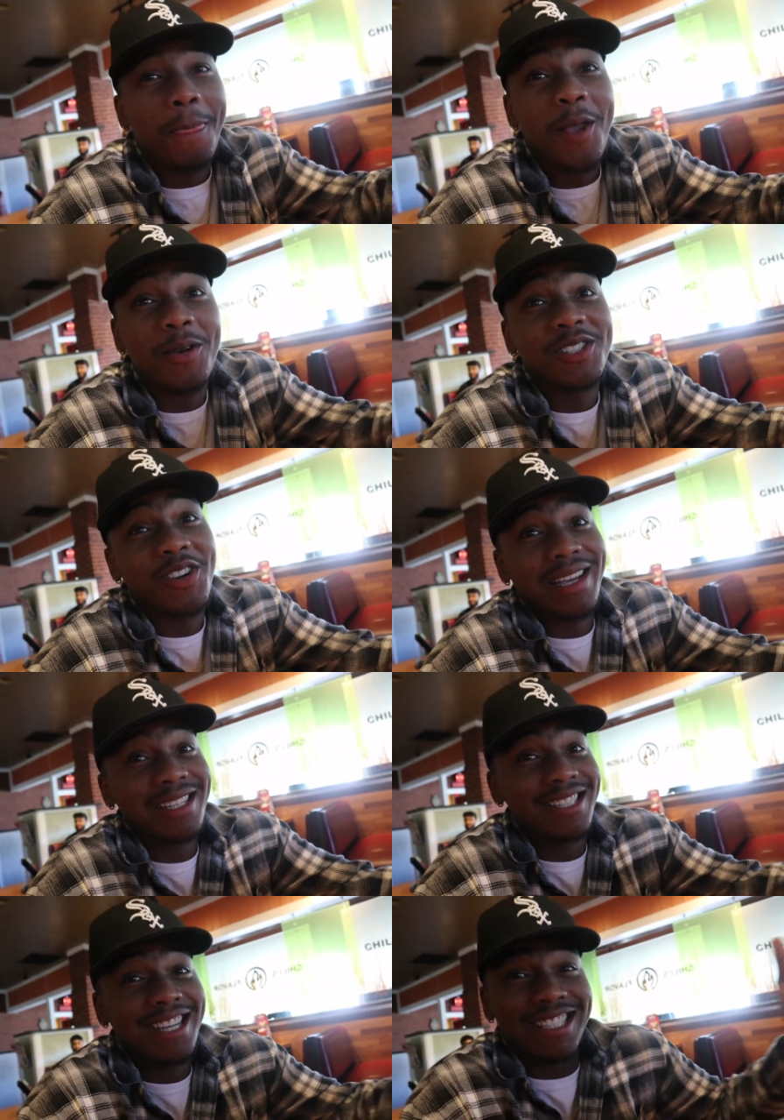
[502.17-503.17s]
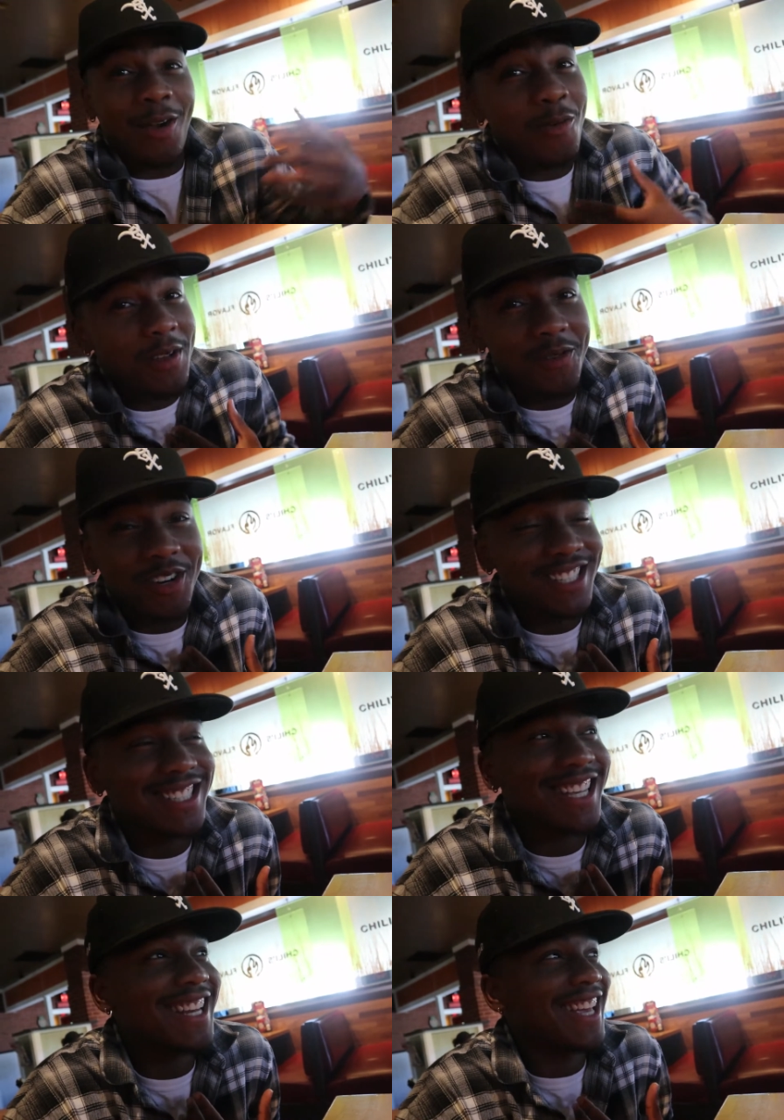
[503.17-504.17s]
Yo, it's crazy because I wasn't even gonna
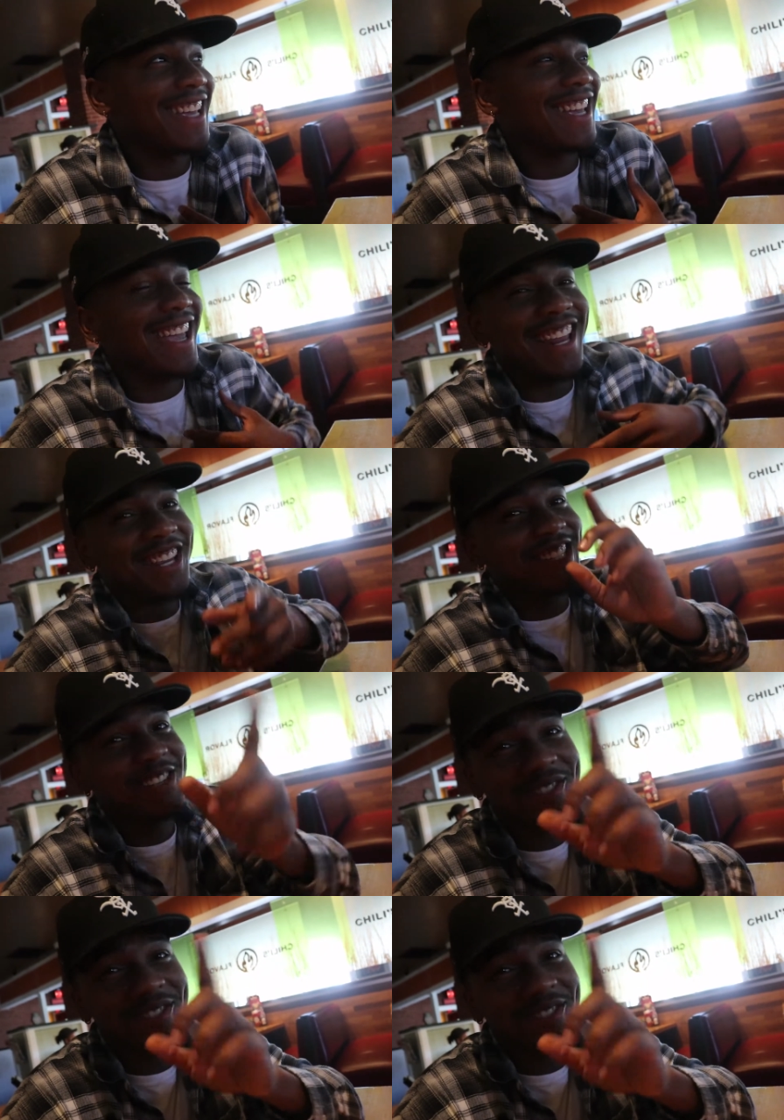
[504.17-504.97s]
say that, and she